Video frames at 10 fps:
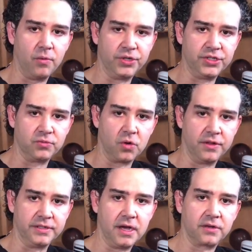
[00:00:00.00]
which is where all
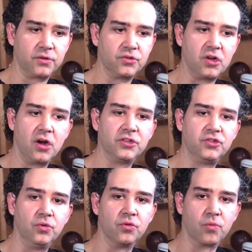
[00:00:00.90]
the doctors are,
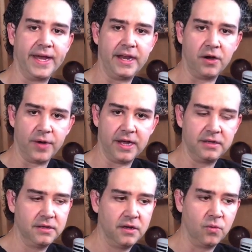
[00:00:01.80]
to the red area
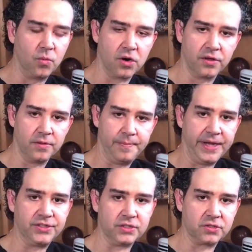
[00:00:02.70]
where the
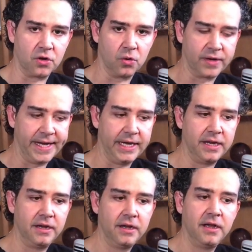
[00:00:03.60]
patients are located.